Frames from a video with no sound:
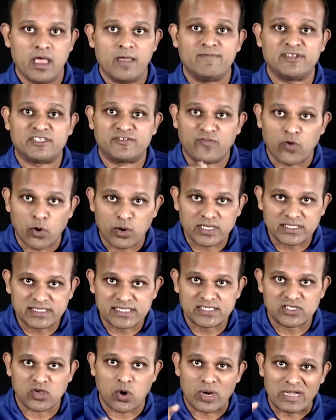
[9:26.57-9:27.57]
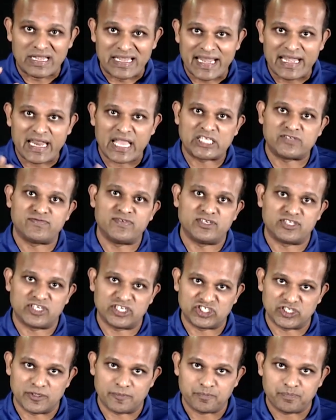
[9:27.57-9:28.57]
which focuses on data
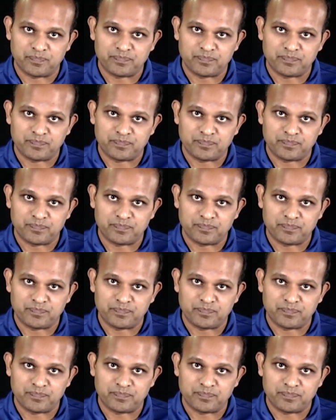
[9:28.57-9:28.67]
exfiltration.